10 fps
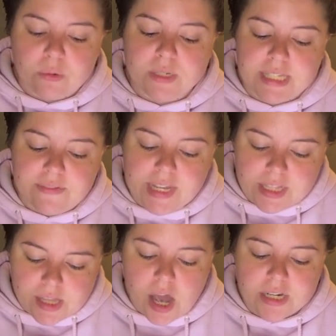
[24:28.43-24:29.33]
receiving
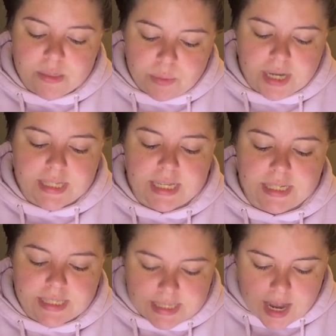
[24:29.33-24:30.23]
a long,
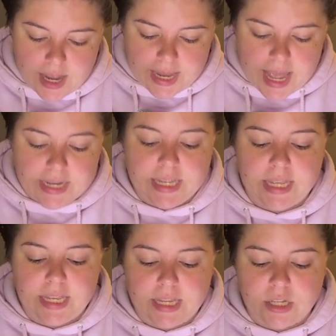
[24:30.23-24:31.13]
depressing sigh, and
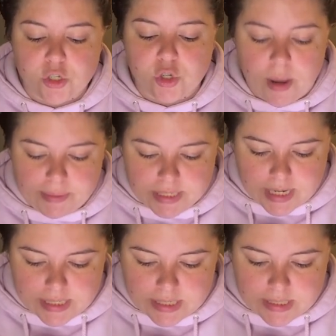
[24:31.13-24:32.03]
he
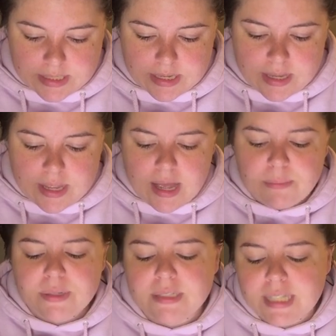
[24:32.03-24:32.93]
dramatizes.
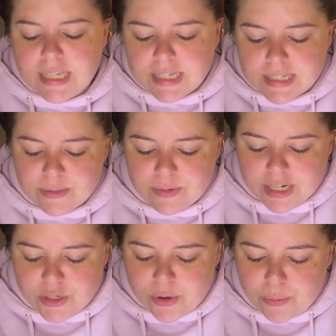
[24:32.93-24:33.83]
"Please,
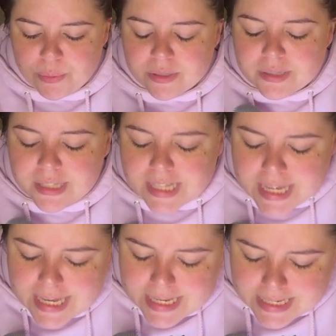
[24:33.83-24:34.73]
Rachel,
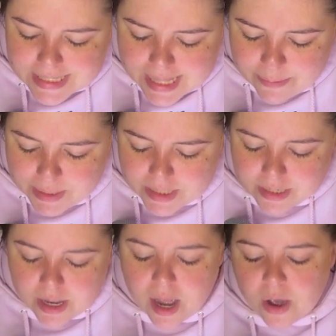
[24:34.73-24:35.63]
please let me
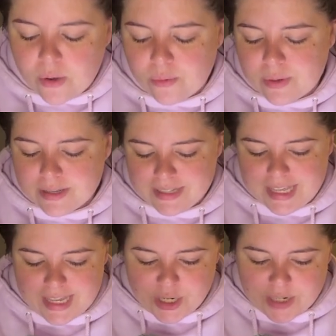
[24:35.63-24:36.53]
know,"
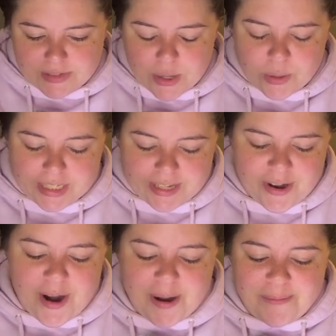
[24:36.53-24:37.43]
he grieves, holding
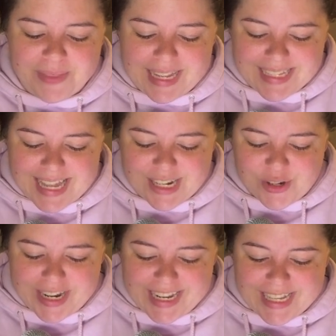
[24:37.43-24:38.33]
your arm,
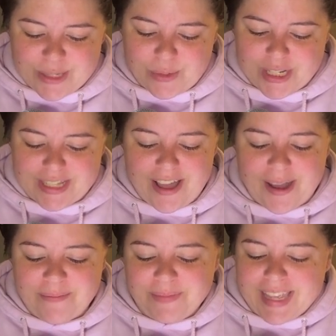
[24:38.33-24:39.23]
exaggerating his words a lot.